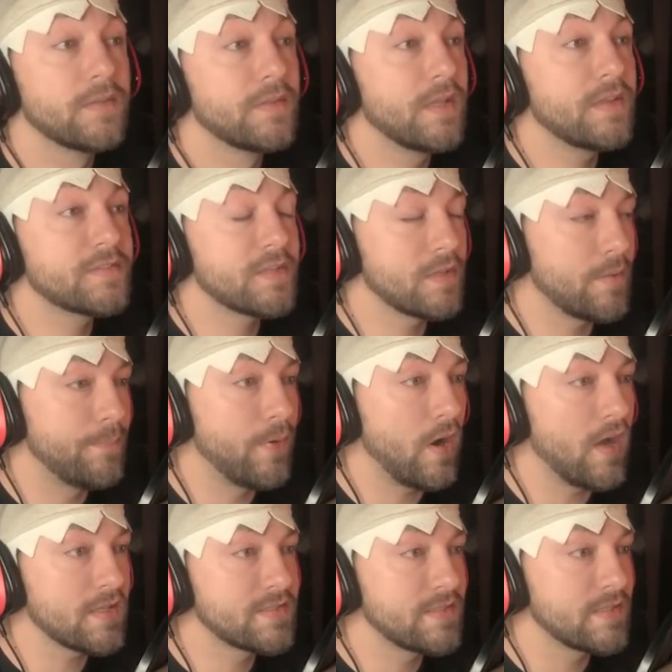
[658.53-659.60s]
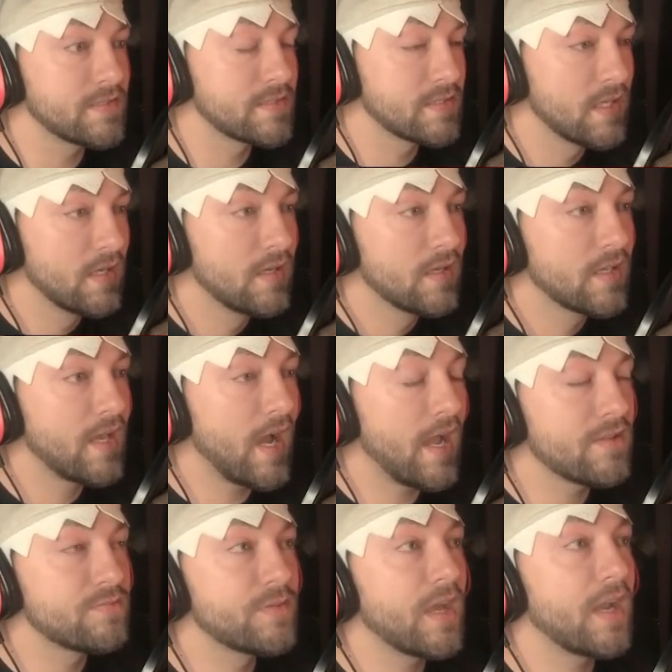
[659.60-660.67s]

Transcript: These are the bosses. Guys, we